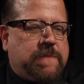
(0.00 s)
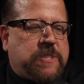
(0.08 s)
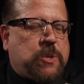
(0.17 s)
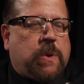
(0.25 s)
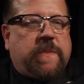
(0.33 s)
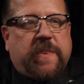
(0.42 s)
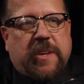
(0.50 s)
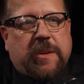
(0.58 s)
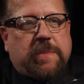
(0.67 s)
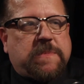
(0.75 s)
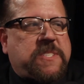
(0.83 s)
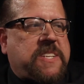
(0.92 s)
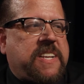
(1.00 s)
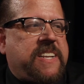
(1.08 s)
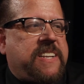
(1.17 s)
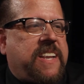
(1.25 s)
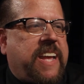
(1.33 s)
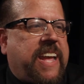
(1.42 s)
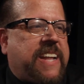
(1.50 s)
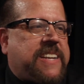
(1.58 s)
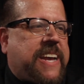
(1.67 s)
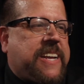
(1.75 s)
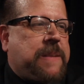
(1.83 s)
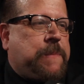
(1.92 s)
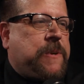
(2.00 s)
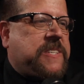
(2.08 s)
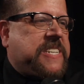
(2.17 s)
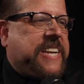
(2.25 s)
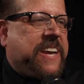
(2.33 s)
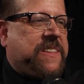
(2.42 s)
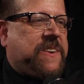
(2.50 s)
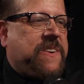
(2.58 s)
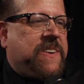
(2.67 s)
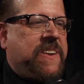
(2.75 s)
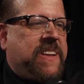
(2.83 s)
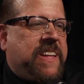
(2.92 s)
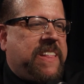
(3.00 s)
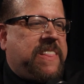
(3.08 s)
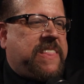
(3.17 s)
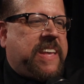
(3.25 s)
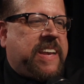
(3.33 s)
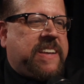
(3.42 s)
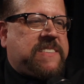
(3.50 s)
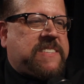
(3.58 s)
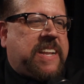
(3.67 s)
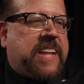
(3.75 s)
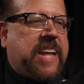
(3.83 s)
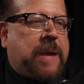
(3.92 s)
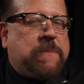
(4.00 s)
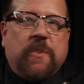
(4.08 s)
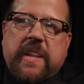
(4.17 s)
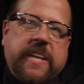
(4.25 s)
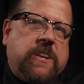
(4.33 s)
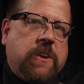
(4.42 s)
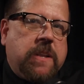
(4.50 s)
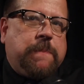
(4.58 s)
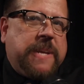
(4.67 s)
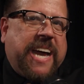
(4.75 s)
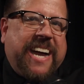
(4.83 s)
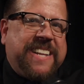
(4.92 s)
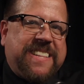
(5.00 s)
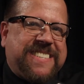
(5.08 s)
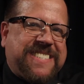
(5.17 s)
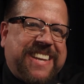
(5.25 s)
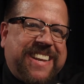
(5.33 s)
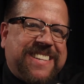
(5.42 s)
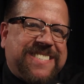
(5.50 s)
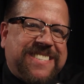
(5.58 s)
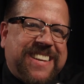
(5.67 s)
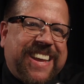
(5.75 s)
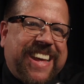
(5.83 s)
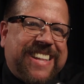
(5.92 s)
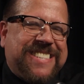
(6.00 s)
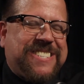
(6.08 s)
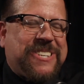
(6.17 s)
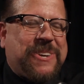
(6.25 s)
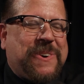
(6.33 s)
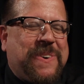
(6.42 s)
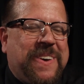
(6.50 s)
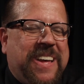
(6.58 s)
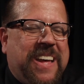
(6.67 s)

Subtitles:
short films, and I can put together things, and I'm really good behind the scenes. And so